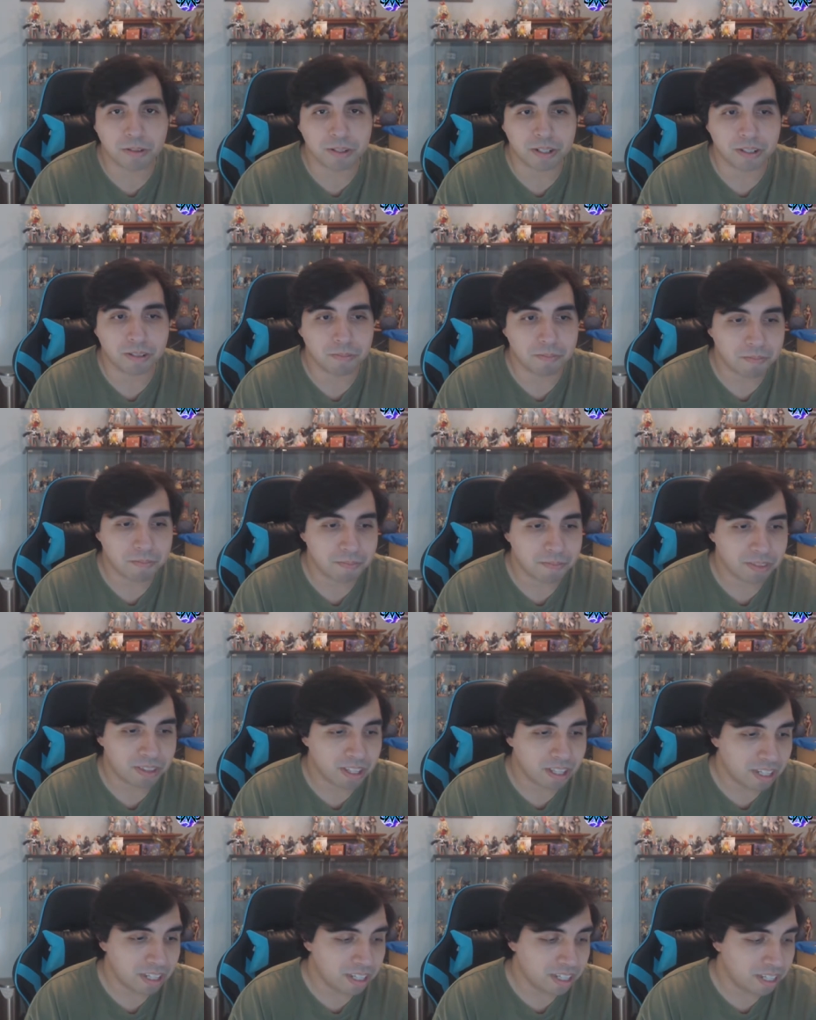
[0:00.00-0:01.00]
it,
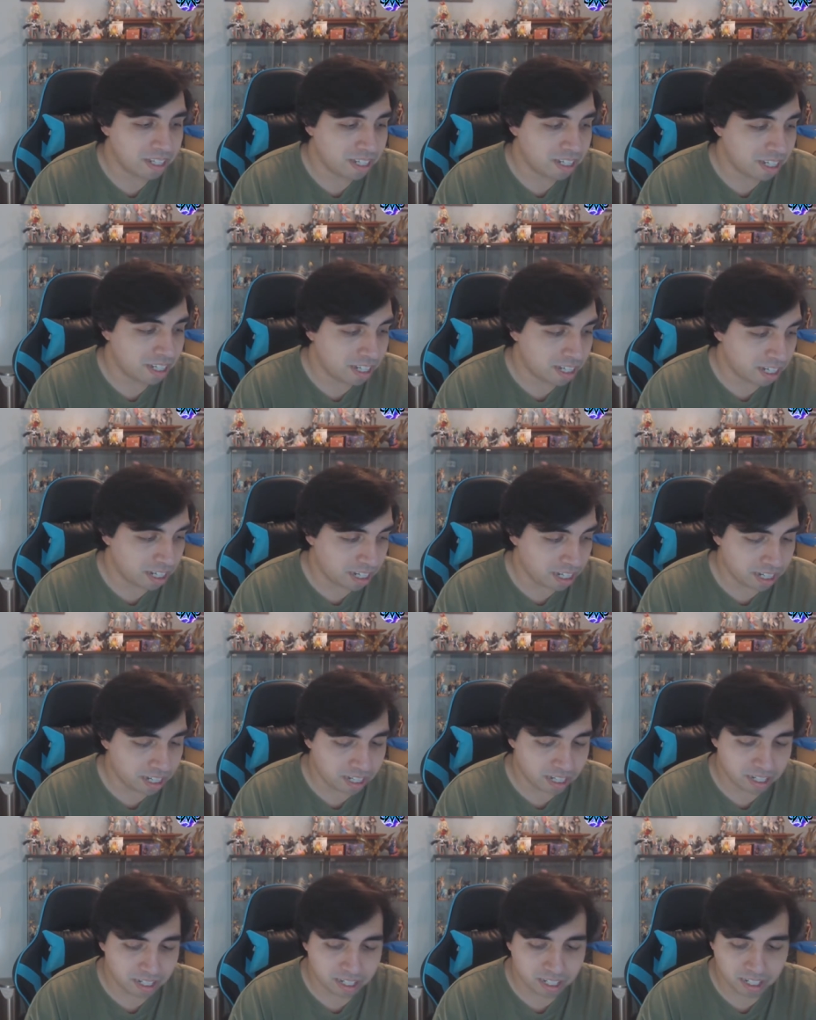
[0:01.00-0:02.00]

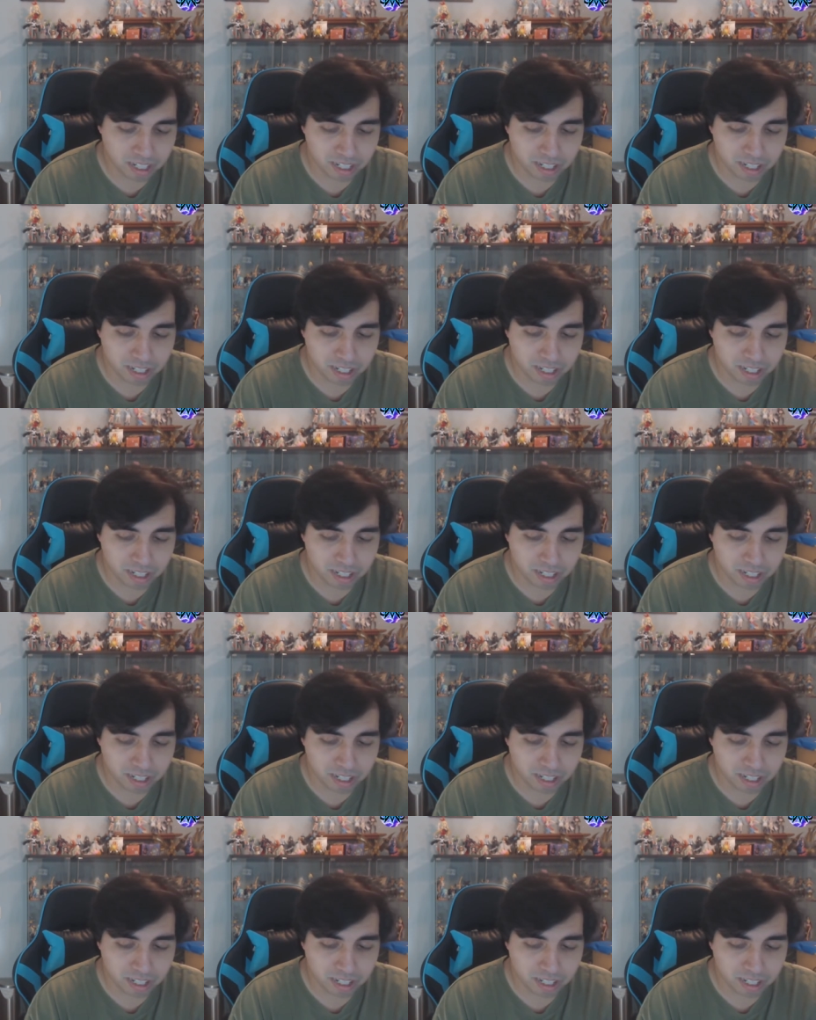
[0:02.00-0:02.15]
and